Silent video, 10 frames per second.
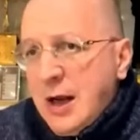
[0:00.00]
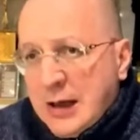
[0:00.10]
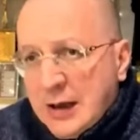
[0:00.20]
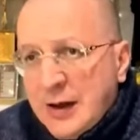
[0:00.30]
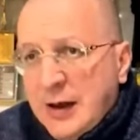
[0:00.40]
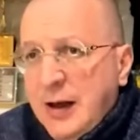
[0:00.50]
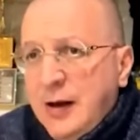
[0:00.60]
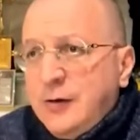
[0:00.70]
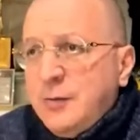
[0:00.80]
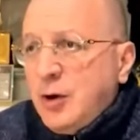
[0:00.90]
Giving a
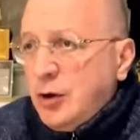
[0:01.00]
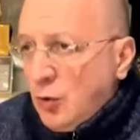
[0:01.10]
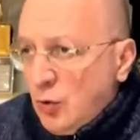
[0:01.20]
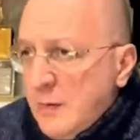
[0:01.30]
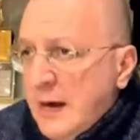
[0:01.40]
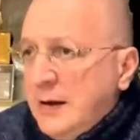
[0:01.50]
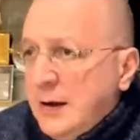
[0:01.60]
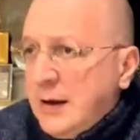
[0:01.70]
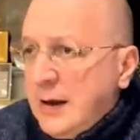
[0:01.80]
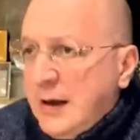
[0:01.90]
blessing means
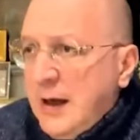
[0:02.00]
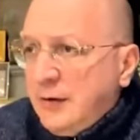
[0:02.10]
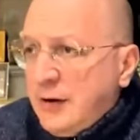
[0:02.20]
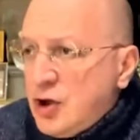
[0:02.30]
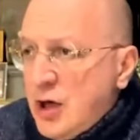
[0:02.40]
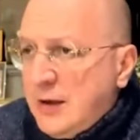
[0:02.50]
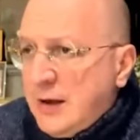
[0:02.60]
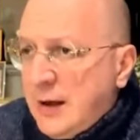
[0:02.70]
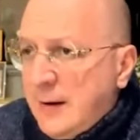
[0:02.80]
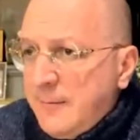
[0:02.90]
blessing, isn't it?
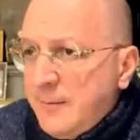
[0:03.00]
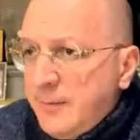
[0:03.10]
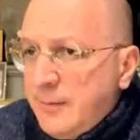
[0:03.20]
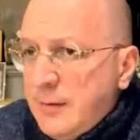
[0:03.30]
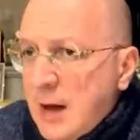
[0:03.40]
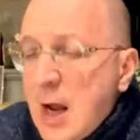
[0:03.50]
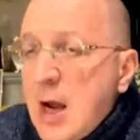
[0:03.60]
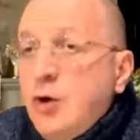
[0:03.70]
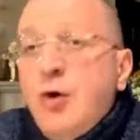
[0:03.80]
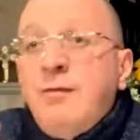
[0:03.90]
So for the
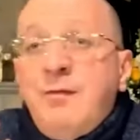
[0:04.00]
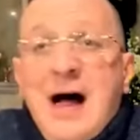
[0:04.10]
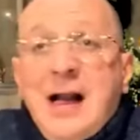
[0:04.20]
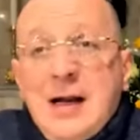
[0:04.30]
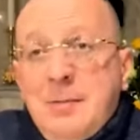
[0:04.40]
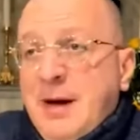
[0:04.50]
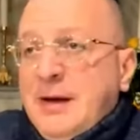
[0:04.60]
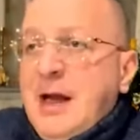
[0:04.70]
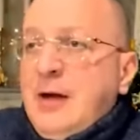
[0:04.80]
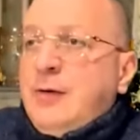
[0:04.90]
first time,
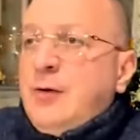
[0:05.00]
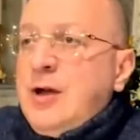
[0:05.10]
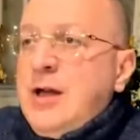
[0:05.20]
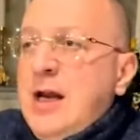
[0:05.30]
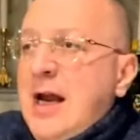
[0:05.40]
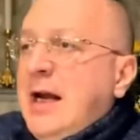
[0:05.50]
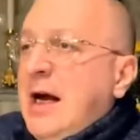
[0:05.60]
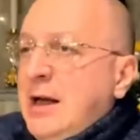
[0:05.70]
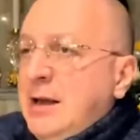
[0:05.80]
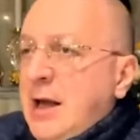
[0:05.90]
in a way, that is,
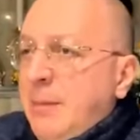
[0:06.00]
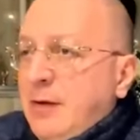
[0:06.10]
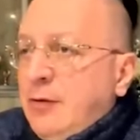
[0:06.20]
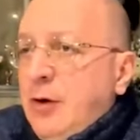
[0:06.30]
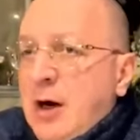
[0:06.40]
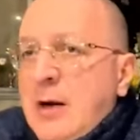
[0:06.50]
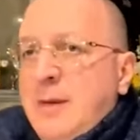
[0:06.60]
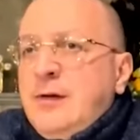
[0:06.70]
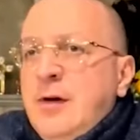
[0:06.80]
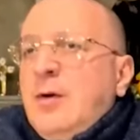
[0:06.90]
I would say
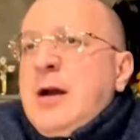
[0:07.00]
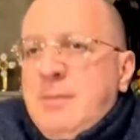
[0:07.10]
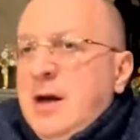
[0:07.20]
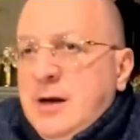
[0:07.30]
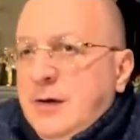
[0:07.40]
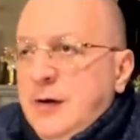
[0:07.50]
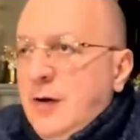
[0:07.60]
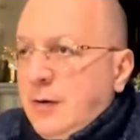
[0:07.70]
superior and further